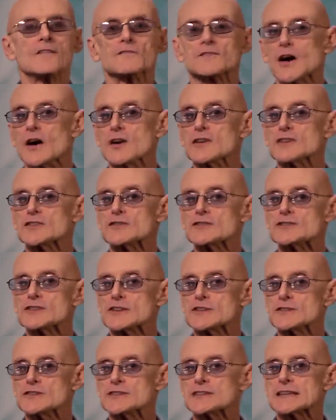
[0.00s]
Those who
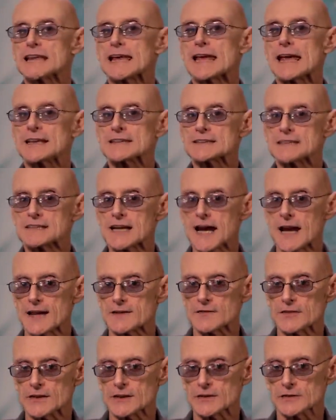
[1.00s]
choose the
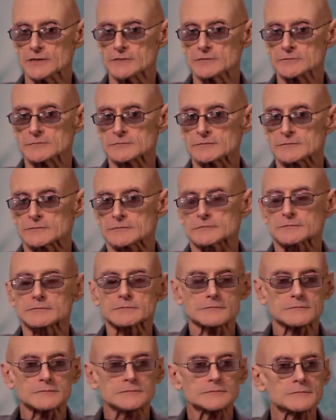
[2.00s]
inside view
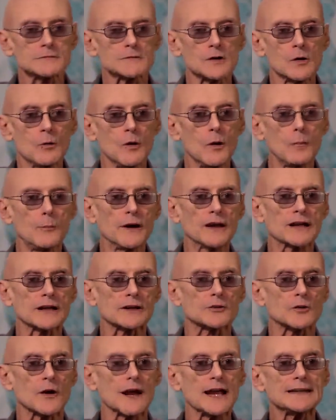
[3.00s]
will put a
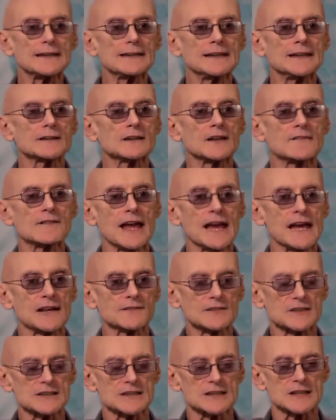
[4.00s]
great deal of
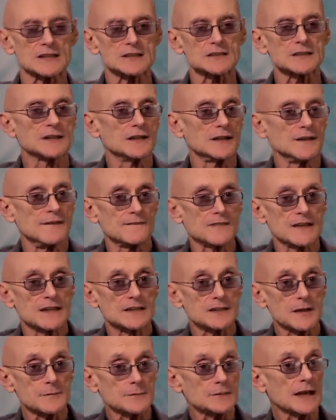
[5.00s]
emphasis,
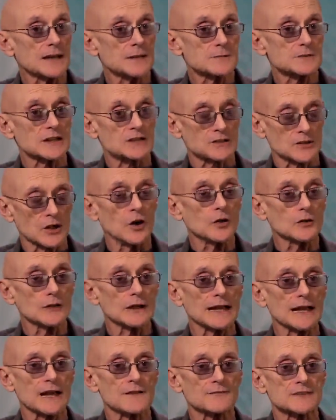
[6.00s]
sometimes a
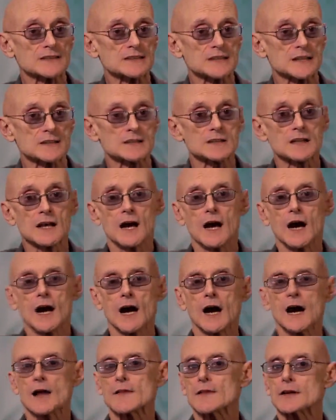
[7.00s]
total emphasis,
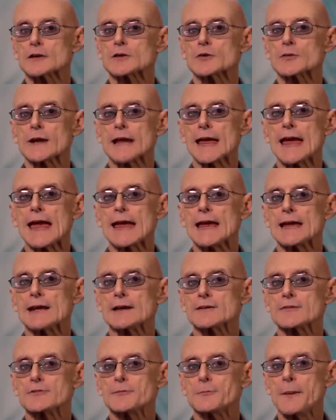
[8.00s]
on the
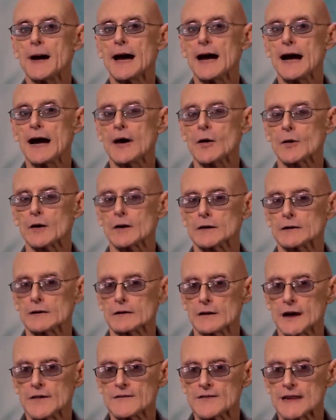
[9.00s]
creative power
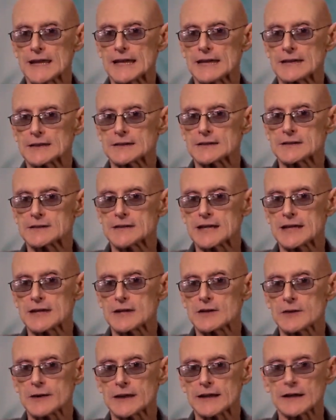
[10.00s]
of the
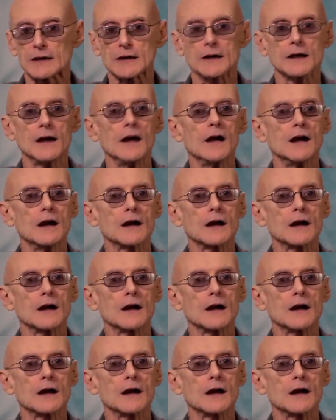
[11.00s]
interior,